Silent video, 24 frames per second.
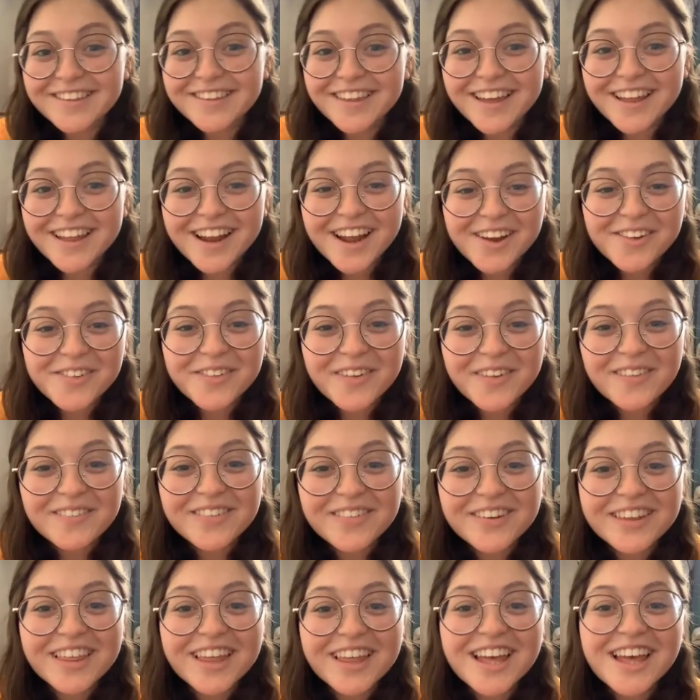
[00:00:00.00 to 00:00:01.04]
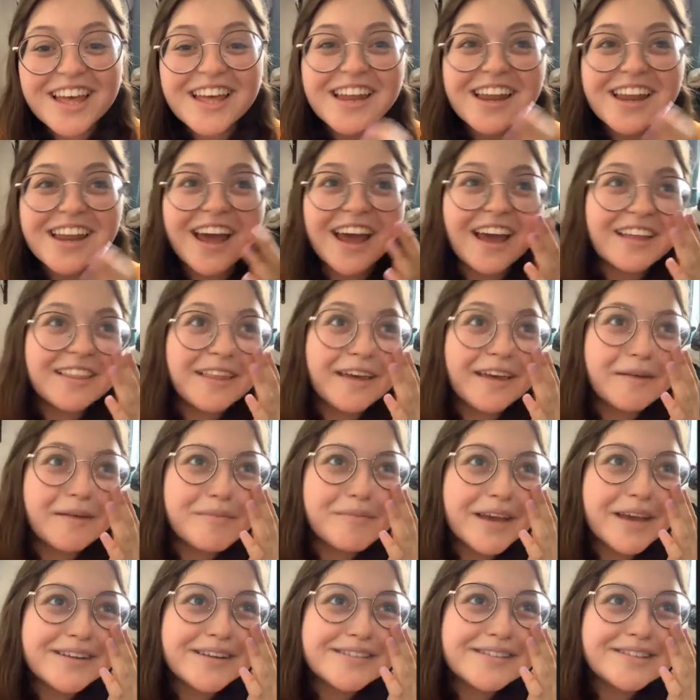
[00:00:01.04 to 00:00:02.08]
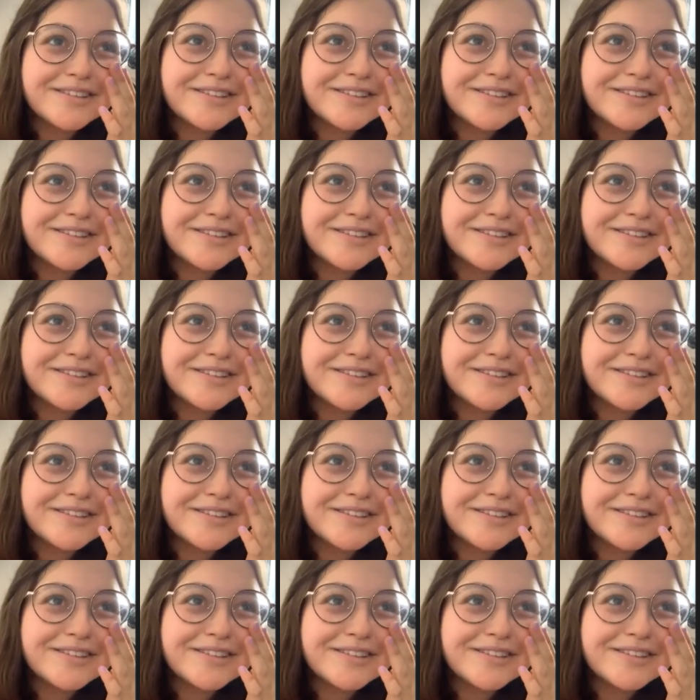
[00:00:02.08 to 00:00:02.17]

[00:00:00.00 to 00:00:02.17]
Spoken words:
and I remember that they made us